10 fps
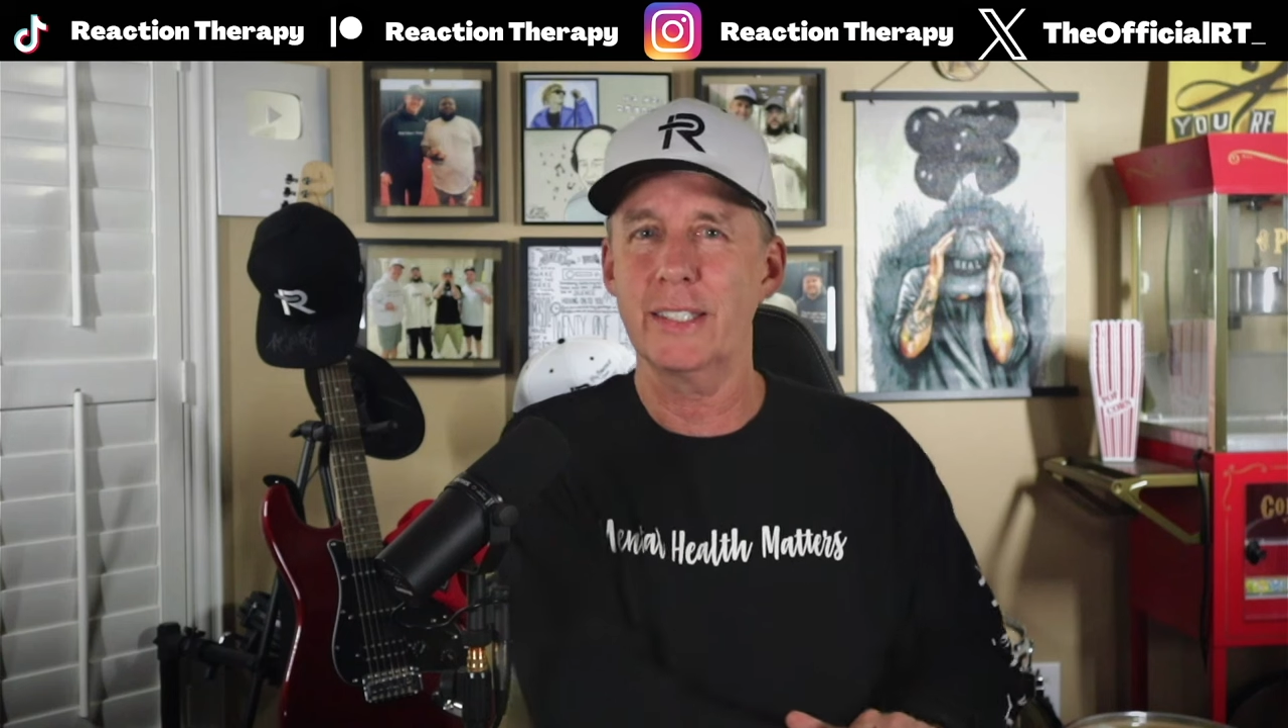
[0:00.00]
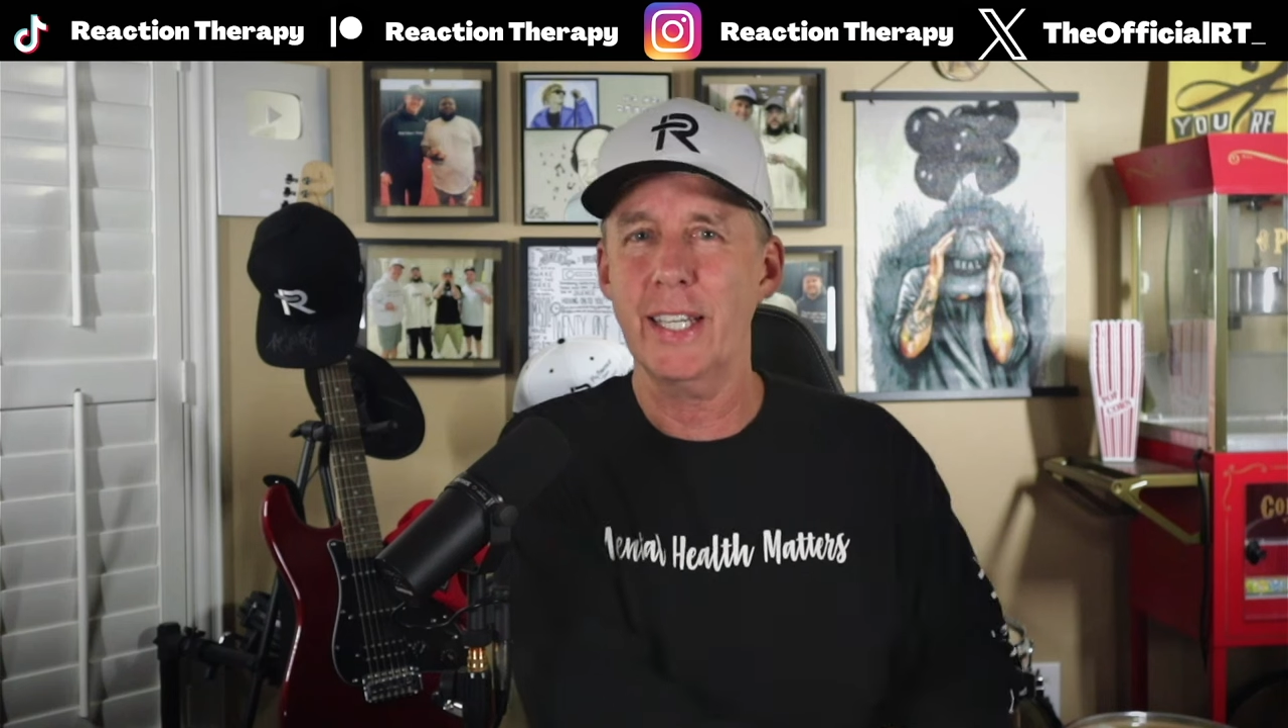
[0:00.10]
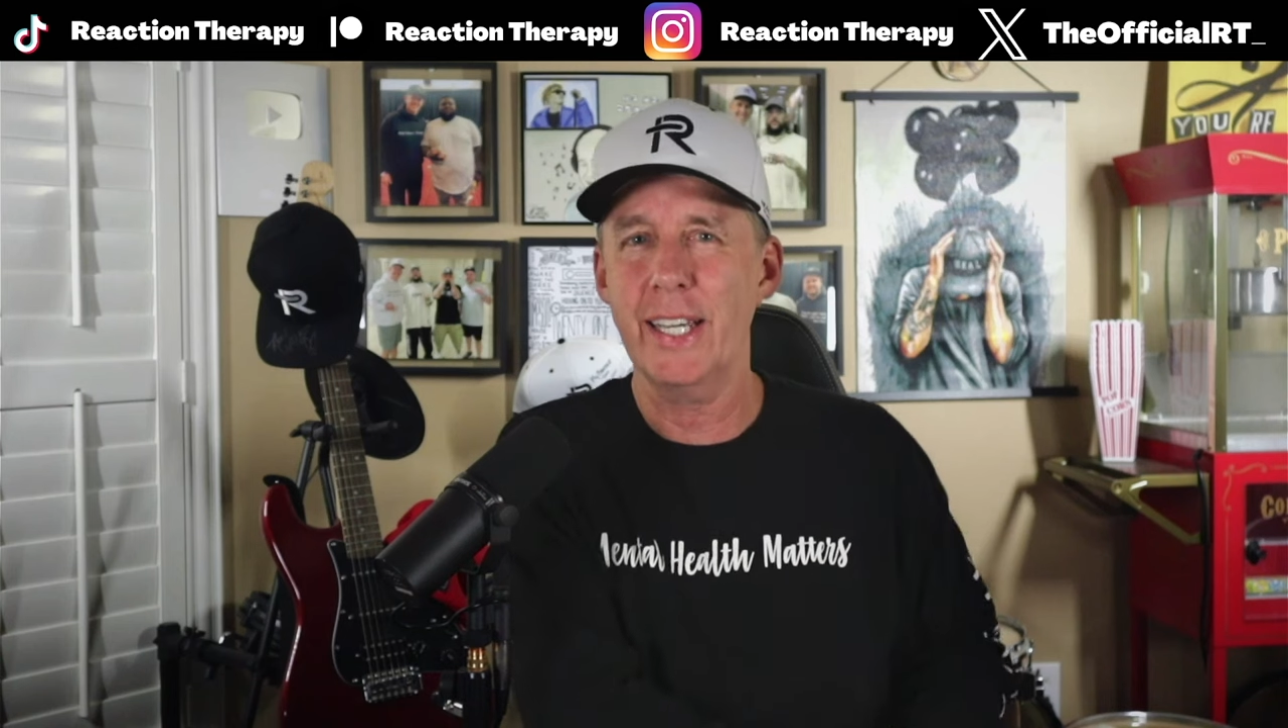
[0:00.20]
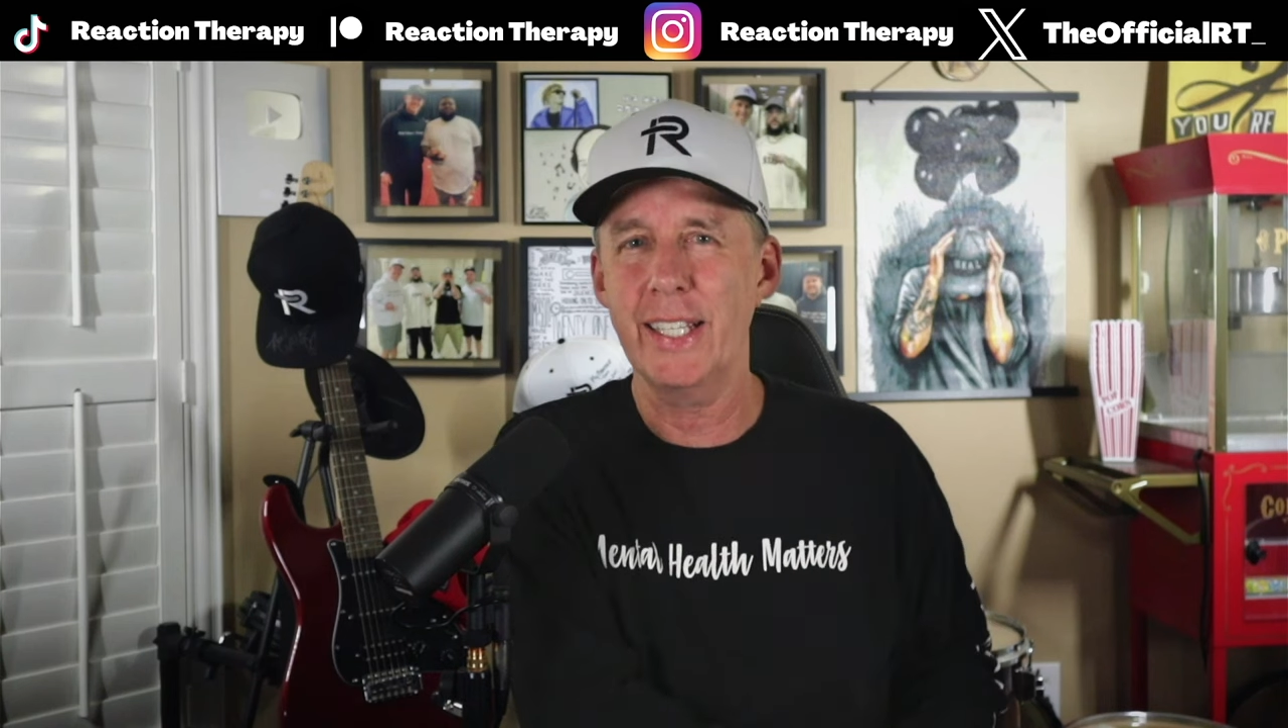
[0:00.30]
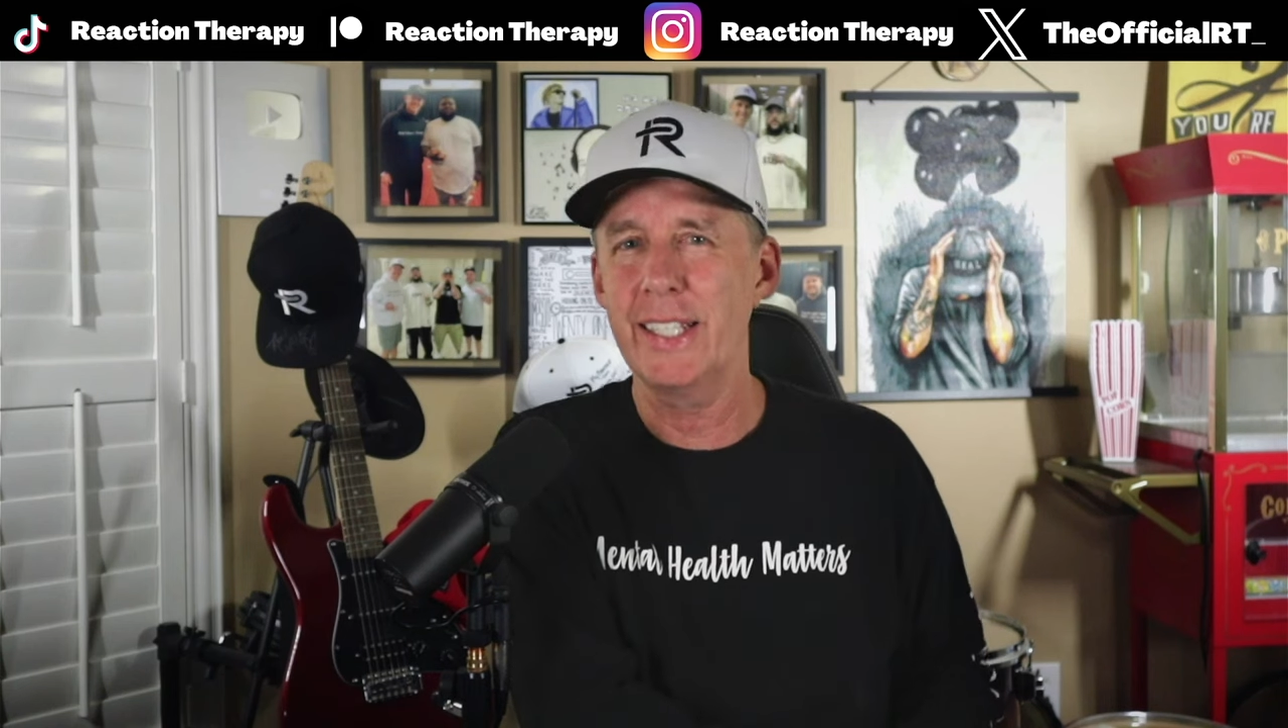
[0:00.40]

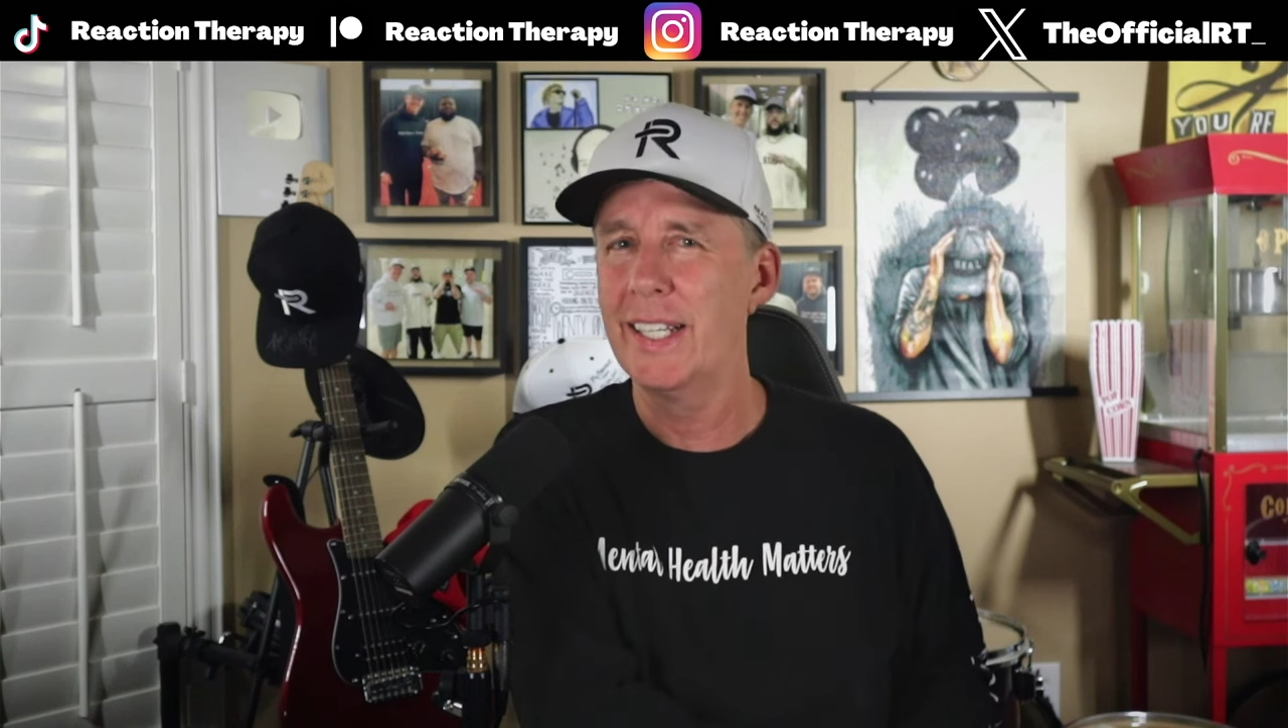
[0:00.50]
saying,